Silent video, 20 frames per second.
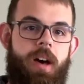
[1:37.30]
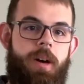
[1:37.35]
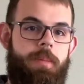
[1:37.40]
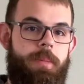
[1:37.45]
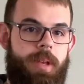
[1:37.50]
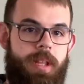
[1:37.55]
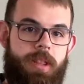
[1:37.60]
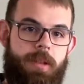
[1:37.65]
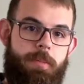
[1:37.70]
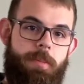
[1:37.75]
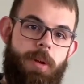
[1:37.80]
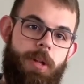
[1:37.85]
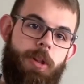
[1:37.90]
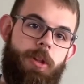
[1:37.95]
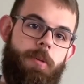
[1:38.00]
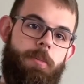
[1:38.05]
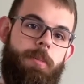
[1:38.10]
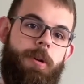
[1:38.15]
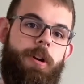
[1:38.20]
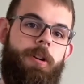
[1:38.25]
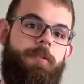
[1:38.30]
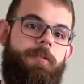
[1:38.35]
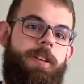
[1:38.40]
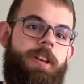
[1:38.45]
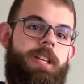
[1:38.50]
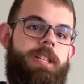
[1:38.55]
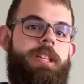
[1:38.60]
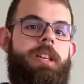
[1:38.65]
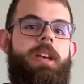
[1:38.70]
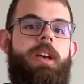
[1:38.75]
get the pillow
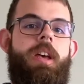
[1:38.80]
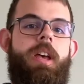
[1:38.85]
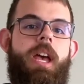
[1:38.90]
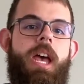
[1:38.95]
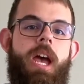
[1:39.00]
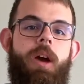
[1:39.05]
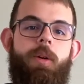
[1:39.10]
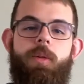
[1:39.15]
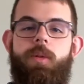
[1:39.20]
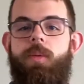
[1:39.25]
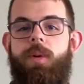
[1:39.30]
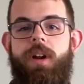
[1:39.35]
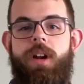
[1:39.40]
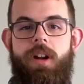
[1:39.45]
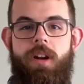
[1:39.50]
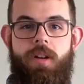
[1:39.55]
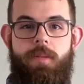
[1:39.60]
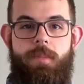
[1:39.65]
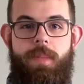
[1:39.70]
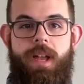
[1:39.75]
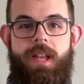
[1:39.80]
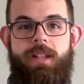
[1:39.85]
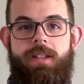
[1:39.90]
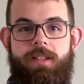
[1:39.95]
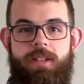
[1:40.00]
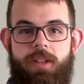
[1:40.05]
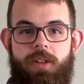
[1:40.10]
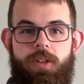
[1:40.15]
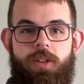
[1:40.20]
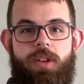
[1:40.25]
perfect, and we wanted our beds
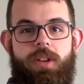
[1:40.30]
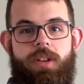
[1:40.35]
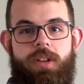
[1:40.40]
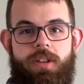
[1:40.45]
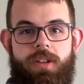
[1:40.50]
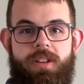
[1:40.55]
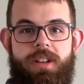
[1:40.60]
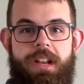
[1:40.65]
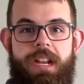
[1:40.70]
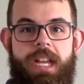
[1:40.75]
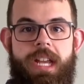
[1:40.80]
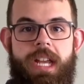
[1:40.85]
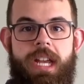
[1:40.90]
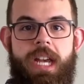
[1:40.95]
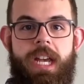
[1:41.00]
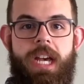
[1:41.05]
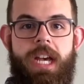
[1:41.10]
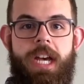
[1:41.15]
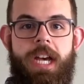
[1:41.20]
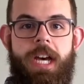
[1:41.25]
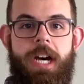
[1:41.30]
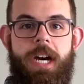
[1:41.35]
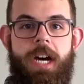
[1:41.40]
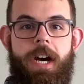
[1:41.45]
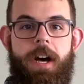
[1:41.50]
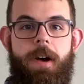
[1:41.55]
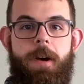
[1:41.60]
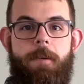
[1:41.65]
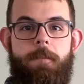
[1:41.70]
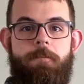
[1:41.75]
to look good.
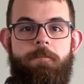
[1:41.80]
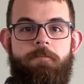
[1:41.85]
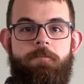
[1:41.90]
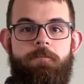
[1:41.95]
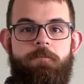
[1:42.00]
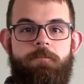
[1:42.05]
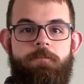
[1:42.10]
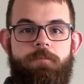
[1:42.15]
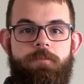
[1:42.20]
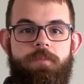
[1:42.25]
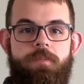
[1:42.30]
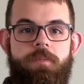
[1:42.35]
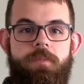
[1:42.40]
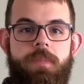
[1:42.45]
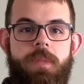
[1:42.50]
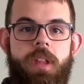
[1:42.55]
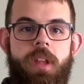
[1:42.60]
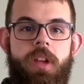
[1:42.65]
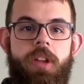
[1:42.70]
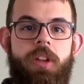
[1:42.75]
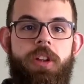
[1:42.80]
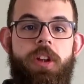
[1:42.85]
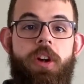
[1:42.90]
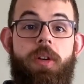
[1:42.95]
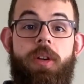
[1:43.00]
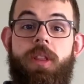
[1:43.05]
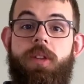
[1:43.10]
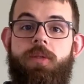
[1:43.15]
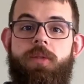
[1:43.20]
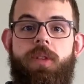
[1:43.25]
And
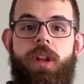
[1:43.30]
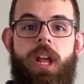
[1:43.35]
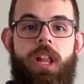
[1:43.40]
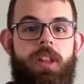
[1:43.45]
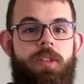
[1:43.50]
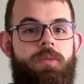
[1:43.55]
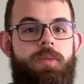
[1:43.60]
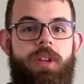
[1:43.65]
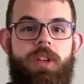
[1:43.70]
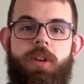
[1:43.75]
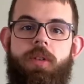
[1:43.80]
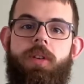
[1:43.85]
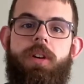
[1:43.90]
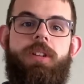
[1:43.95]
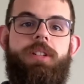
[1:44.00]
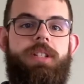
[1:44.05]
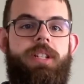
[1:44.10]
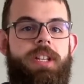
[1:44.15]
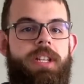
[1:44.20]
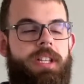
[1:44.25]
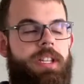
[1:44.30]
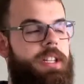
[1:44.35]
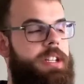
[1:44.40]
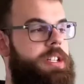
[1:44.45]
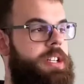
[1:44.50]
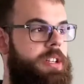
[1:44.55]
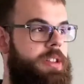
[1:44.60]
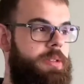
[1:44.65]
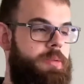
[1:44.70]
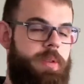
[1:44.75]
then we go on to
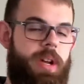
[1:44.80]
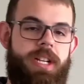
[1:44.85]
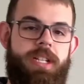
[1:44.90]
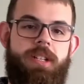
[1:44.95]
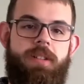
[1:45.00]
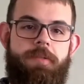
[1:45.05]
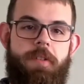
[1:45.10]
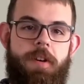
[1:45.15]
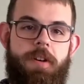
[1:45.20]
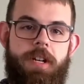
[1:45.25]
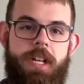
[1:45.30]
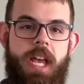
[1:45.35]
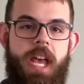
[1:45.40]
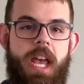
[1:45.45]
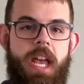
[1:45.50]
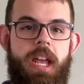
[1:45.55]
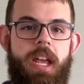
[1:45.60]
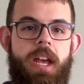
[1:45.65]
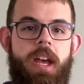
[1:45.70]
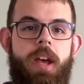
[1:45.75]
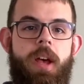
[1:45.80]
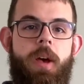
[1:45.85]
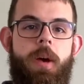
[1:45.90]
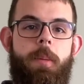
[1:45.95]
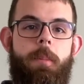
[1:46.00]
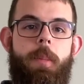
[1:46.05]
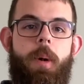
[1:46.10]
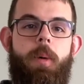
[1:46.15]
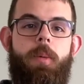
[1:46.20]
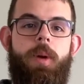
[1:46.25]
the rest of our day.
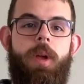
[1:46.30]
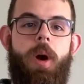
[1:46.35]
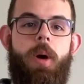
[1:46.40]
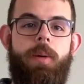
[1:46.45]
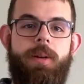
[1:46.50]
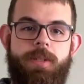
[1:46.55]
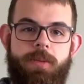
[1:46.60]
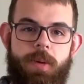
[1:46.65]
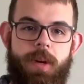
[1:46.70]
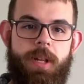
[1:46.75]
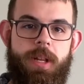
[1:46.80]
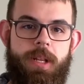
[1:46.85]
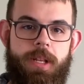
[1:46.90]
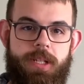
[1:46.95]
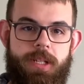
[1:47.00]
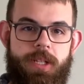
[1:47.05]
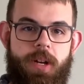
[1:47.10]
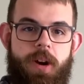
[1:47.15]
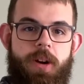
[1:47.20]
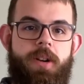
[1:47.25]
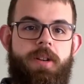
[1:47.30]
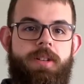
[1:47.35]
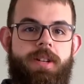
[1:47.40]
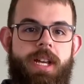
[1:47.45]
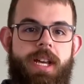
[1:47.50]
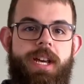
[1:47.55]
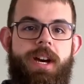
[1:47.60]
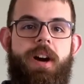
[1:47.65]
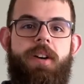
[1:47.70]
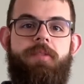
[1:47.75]
But we always wanted to start our
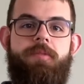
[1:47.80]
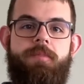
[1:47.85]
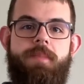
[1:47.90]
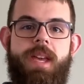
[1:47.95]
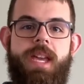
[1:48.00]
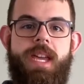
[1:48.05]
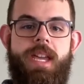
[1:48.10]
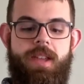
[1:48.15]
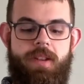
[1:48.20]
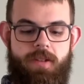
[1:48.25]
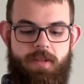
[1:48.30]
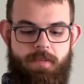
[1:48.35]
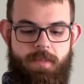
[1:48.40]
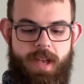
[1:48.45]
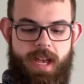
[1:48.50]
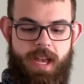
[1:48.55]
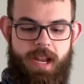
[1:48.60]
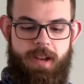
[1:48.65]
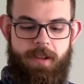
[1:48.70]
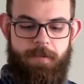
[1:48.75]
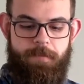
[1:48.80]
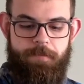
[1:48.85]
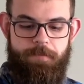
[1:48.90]
day off making our bed.